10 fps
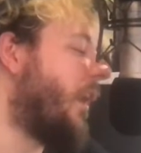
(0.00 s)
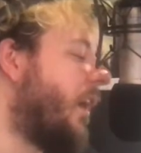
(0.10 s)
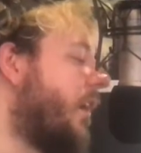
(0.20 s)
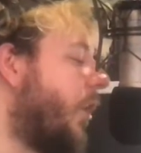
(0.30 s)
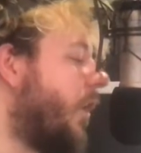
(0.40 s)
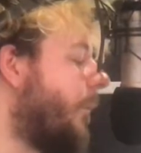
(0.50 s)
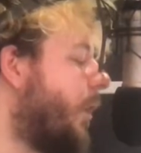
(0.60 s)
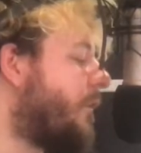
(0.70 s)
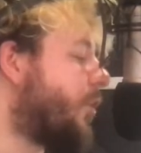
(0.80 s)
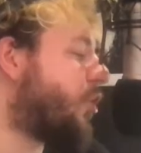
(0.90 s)
We're live on The
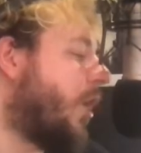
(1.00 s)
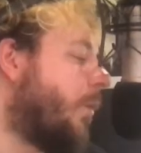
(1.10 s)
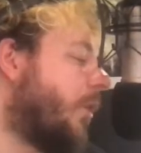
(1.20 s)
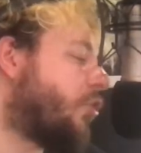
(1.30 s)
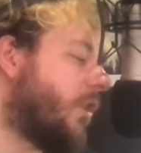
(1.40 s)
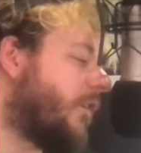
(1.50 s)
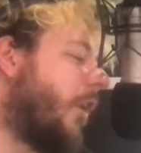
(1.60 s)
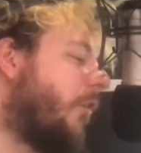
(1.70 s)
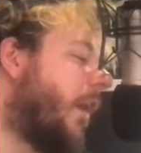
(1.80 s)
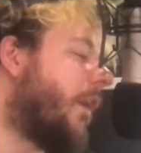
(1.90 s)
Breakfast Show on Trickstar